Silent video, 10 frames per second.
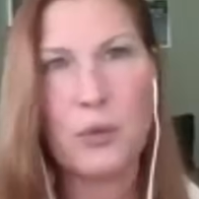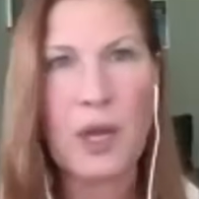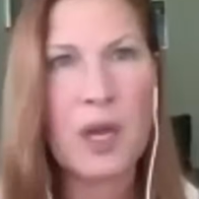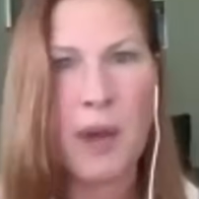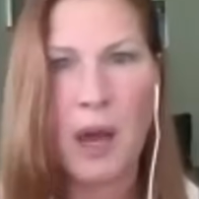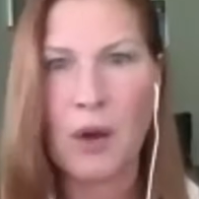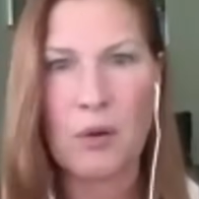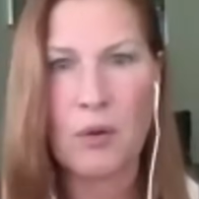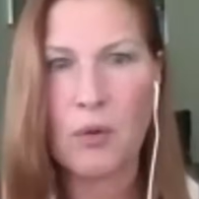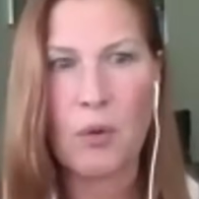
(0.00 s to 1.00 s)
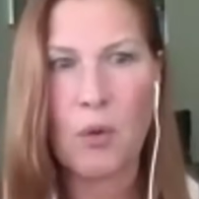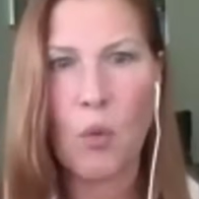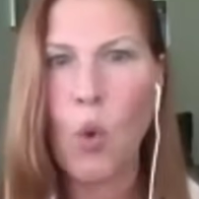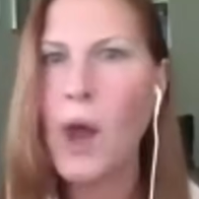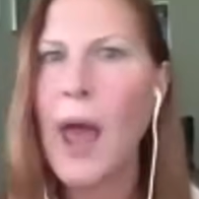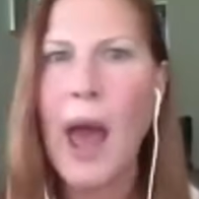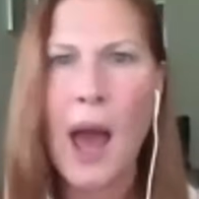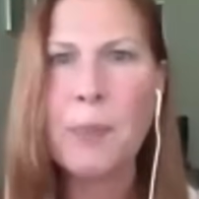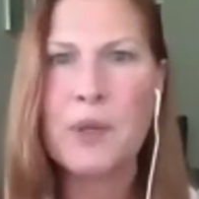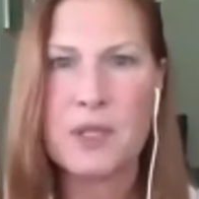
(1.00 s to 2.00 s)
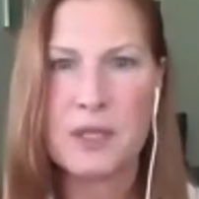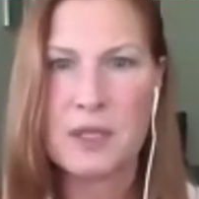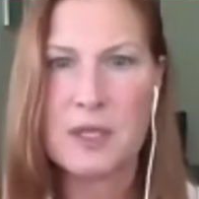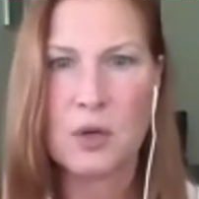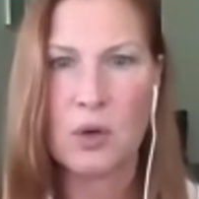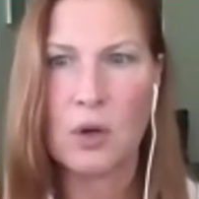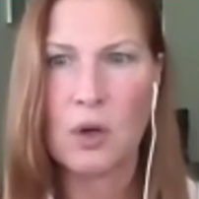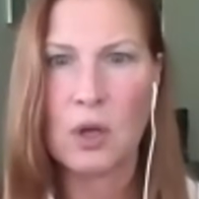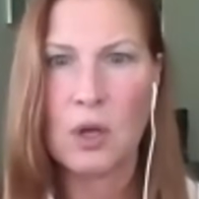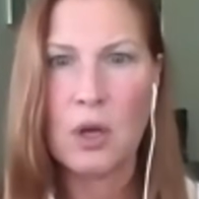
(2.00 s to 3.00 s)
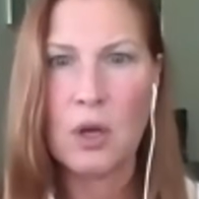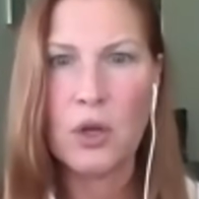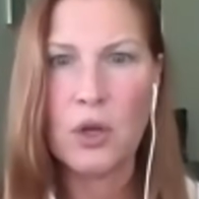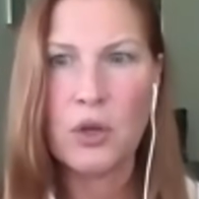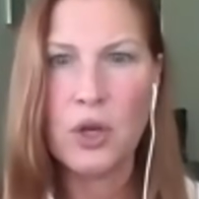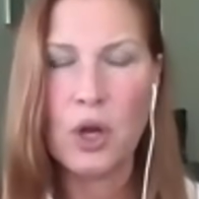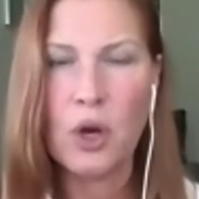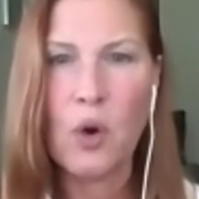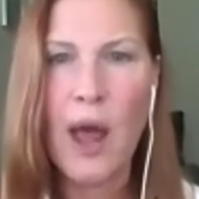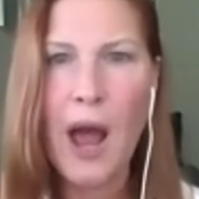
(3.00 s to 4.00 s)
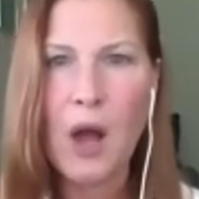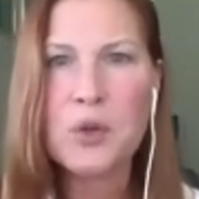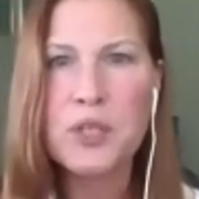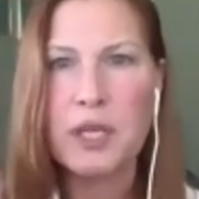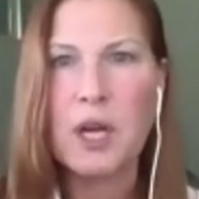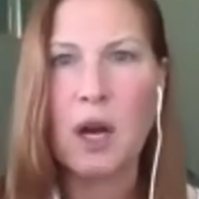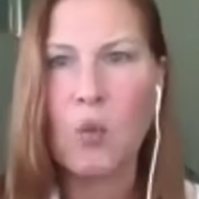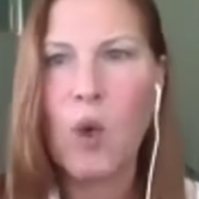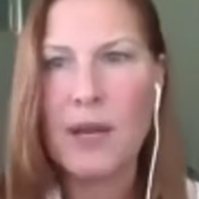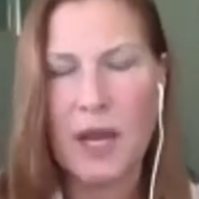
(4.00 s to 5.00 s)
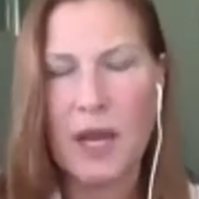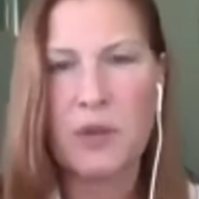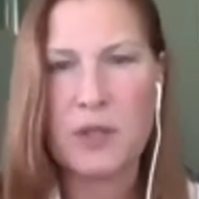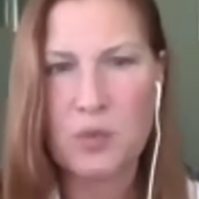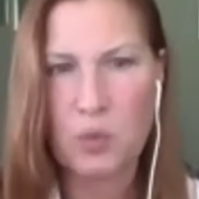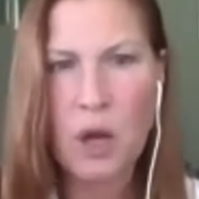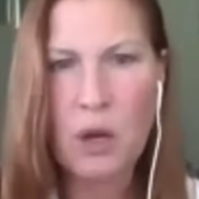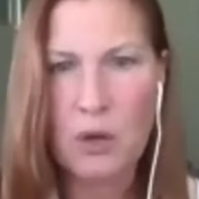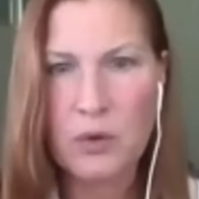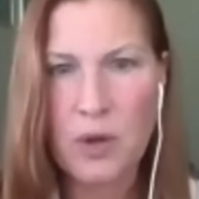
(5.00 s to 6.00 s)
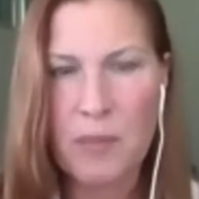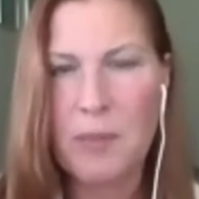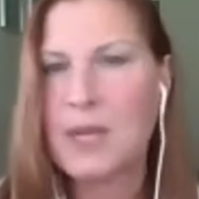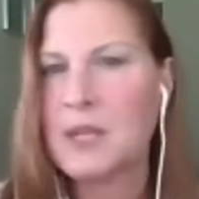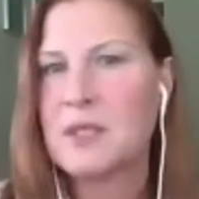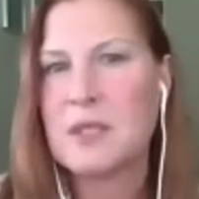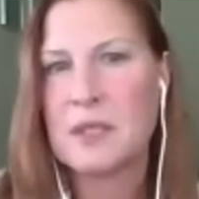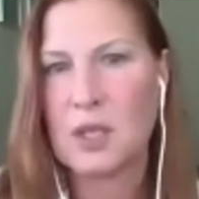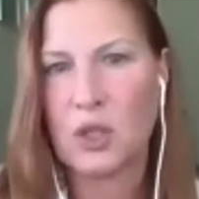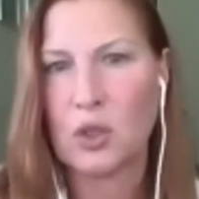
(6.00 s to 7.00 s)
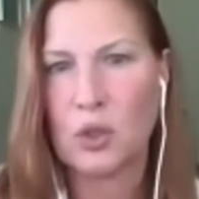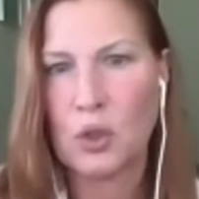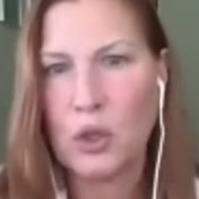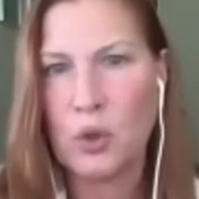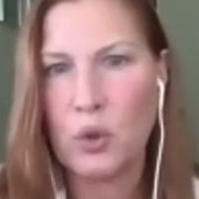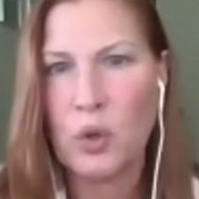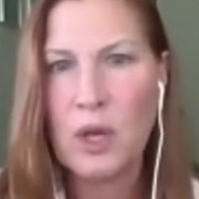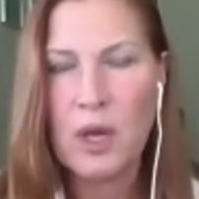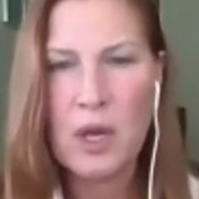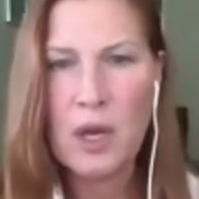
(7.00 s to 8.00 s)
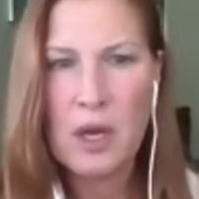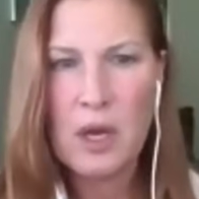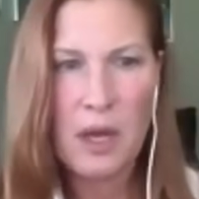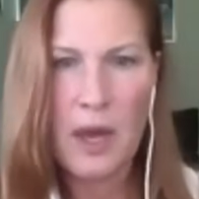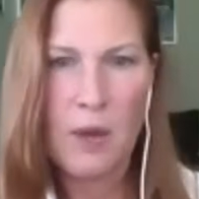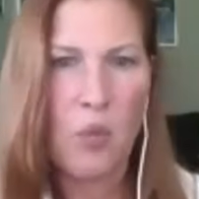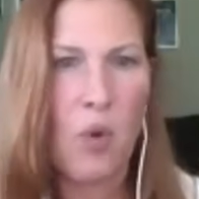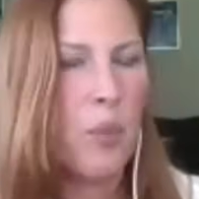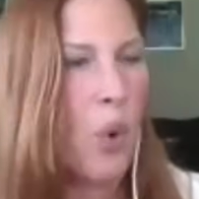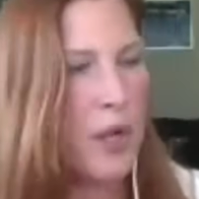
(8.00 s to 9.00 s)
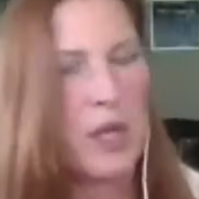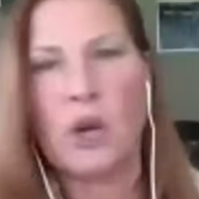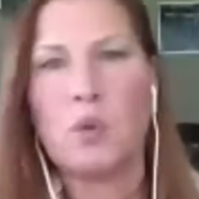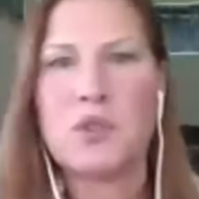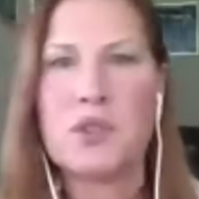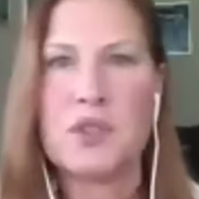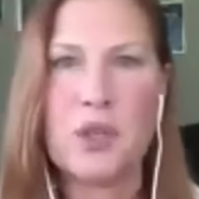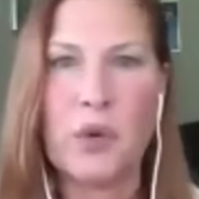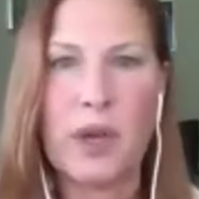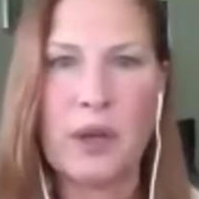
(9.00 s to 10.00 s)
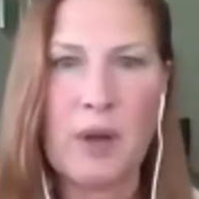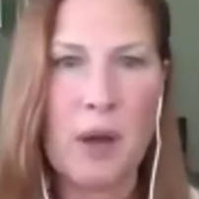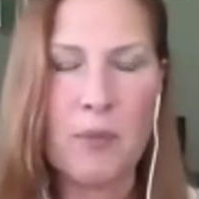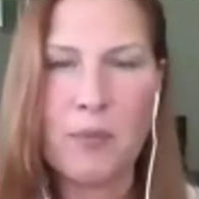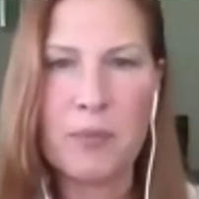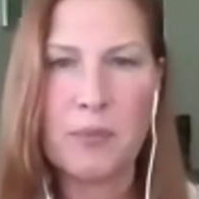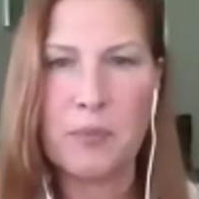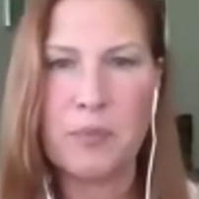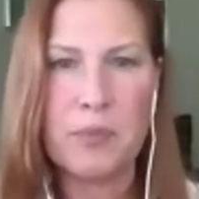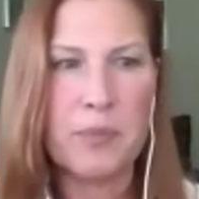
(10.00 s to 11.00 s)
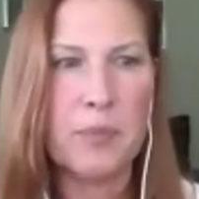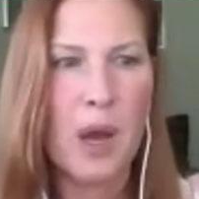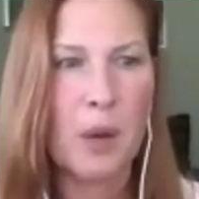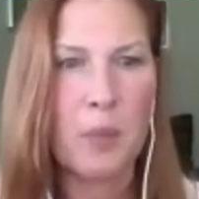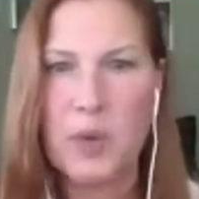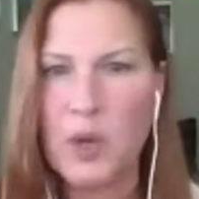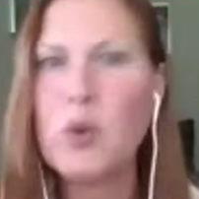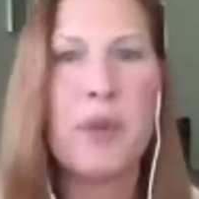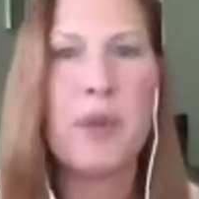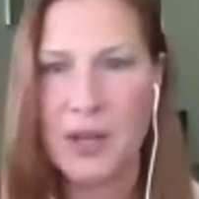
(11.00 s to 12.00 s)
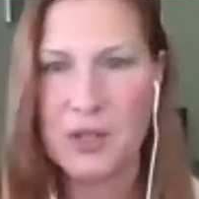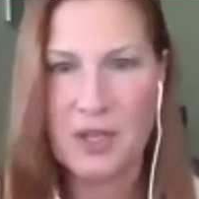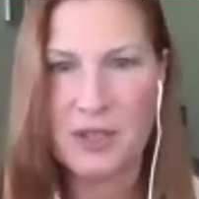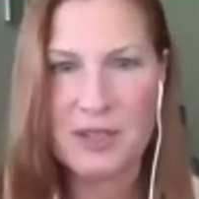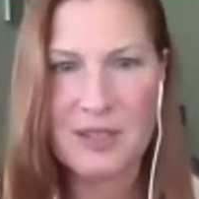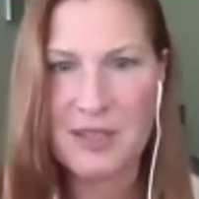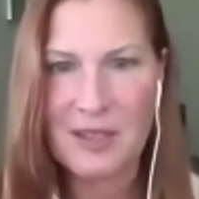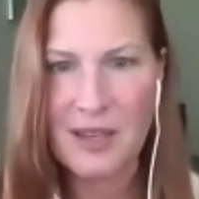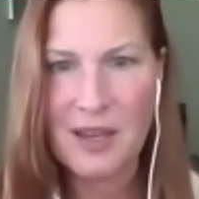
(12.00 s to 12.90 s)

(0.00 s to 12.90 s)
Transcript: think about what happened to this girl you know how she got went down this road i mean because this is a girl who at one point you know was just doing um, uh, beauty pageants